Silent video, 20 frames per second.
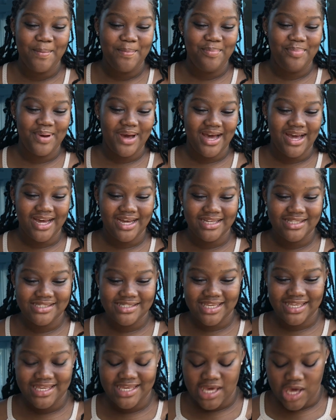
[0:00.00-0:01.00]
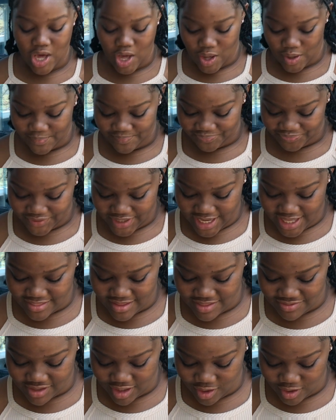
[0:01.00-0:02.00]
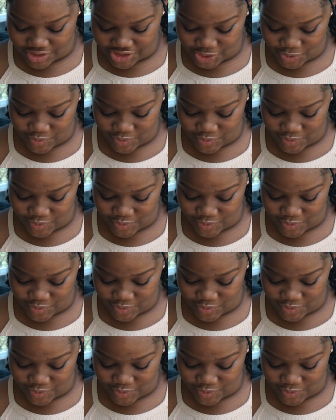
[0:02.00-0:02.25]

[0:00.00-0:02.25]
But yeah, and then the last